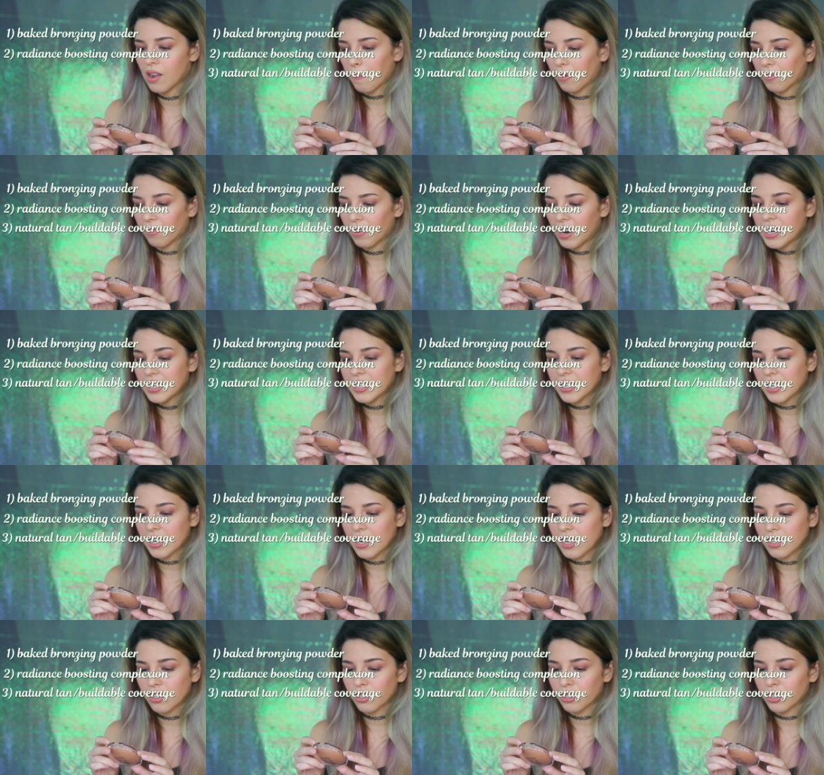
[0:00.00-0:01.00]
Provides a
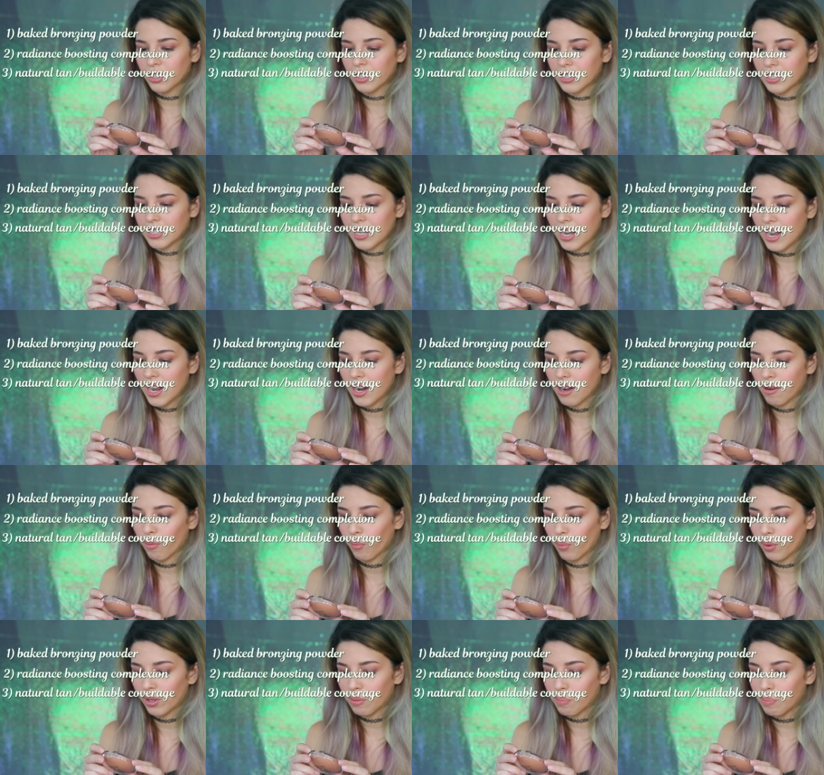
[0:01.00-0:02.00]
natural tan
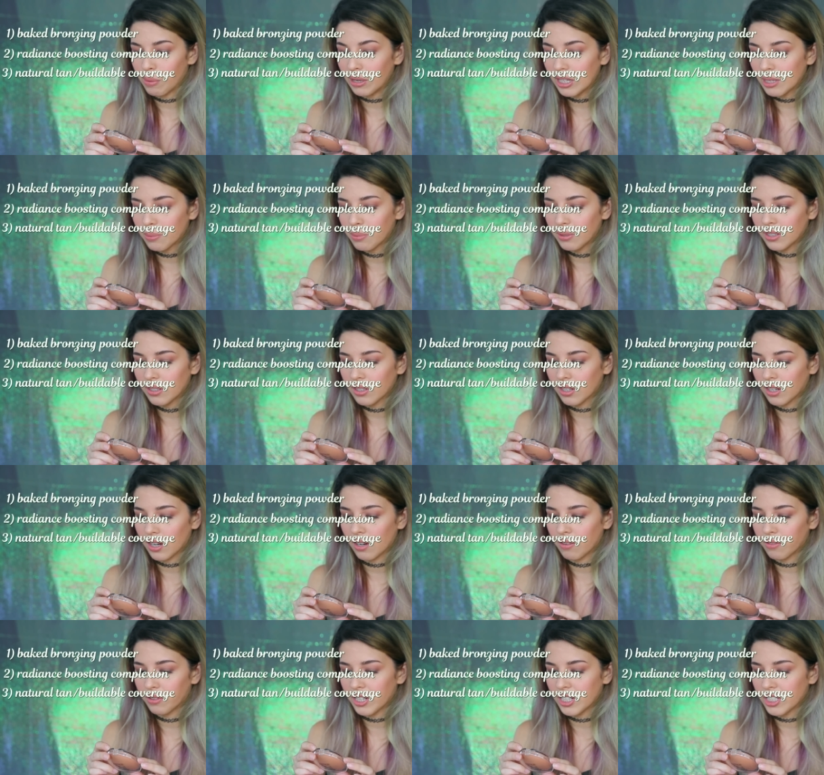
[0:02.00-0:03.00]
with buildable
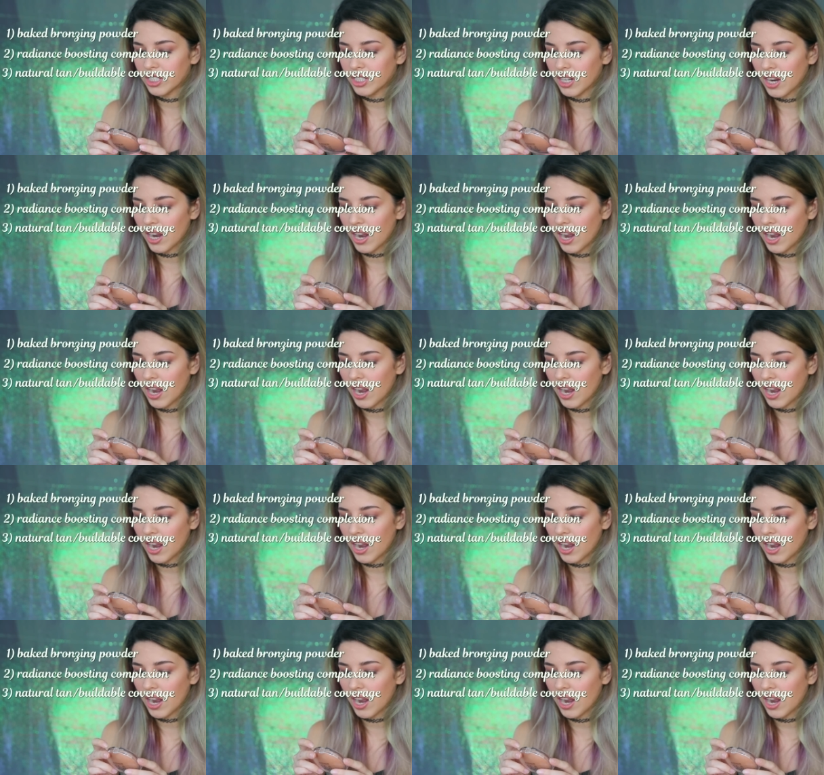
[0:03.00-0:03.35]
coverage